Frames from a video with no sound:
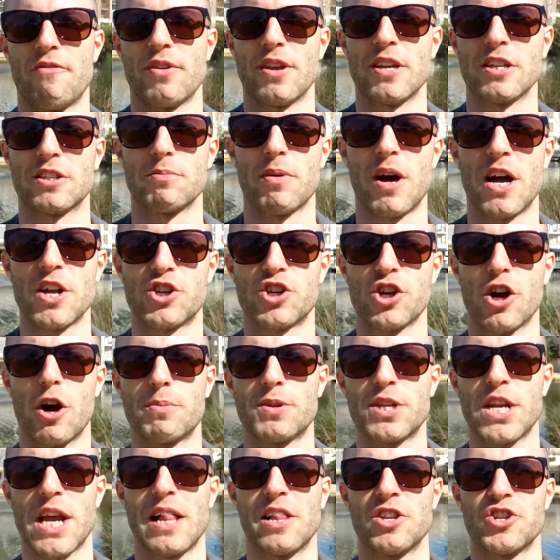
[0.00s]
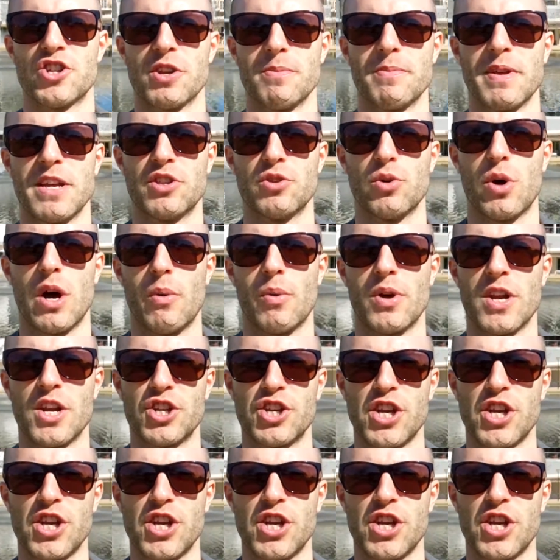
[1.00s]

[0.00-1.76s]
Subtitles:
Is my job challenging me? Do I want to